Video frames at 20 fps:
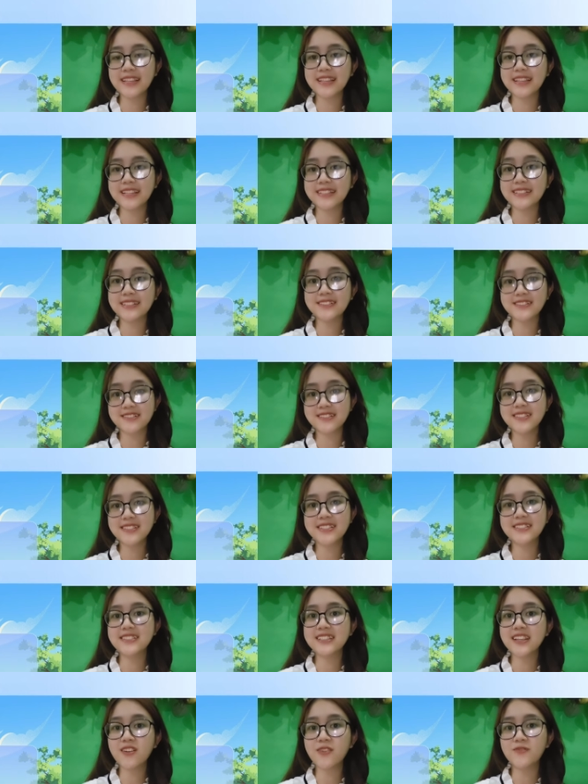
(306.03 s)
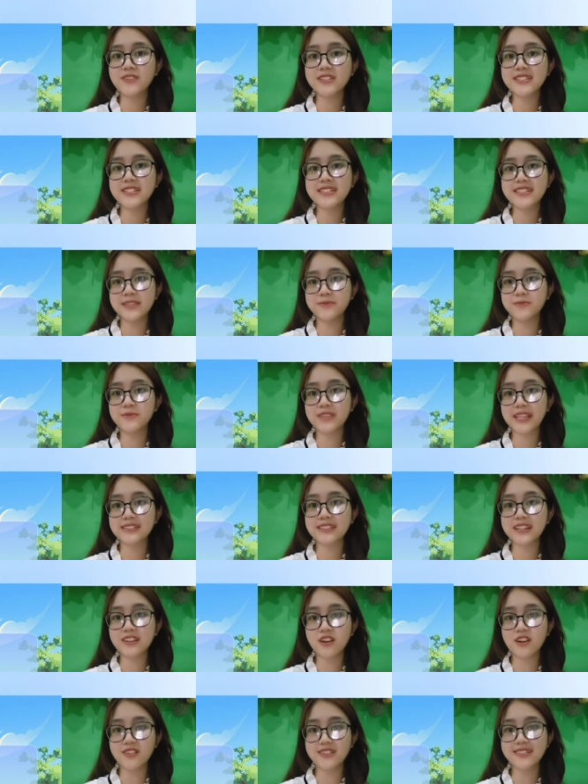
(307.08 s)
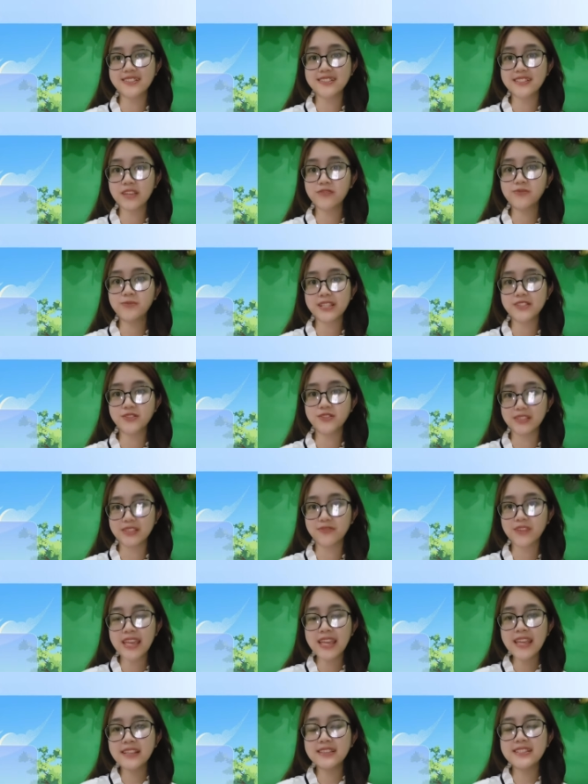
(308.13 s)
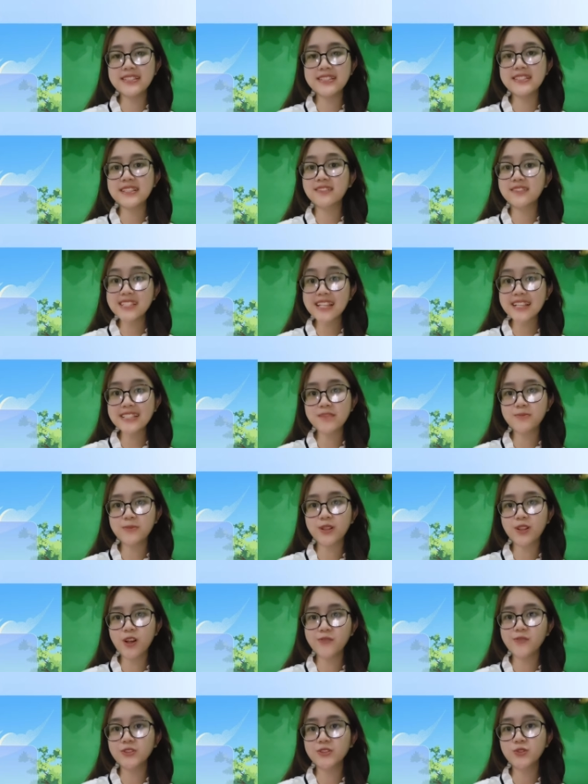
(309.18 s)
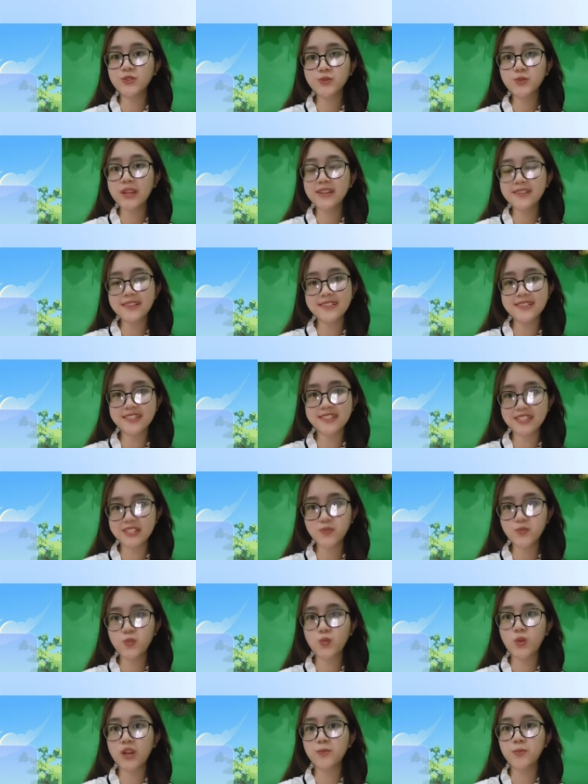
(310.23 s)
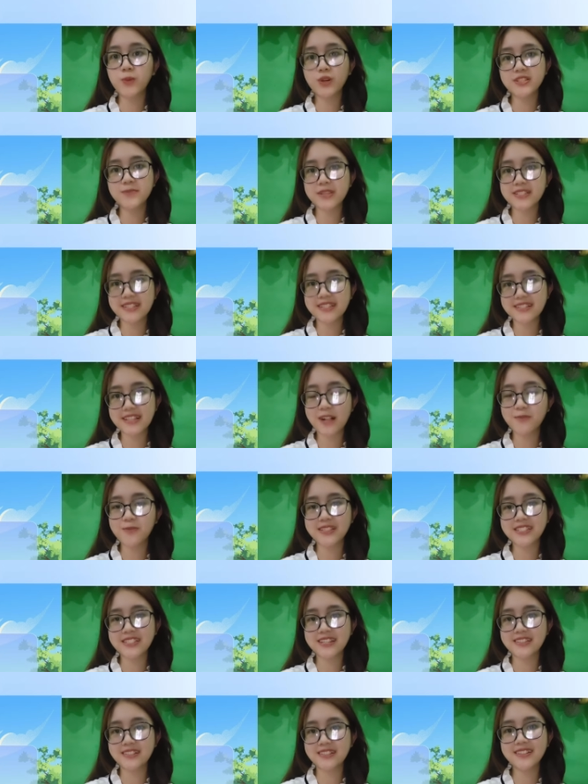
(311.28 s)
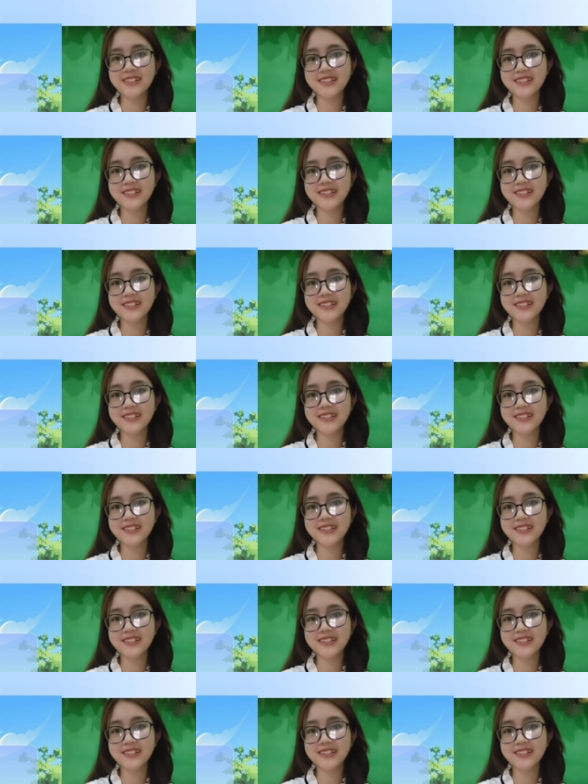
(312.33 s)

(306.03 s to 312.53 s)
In return, the tree offers them nectar or a safe place to live. This is a great example of a two-way relationship where both species help each other.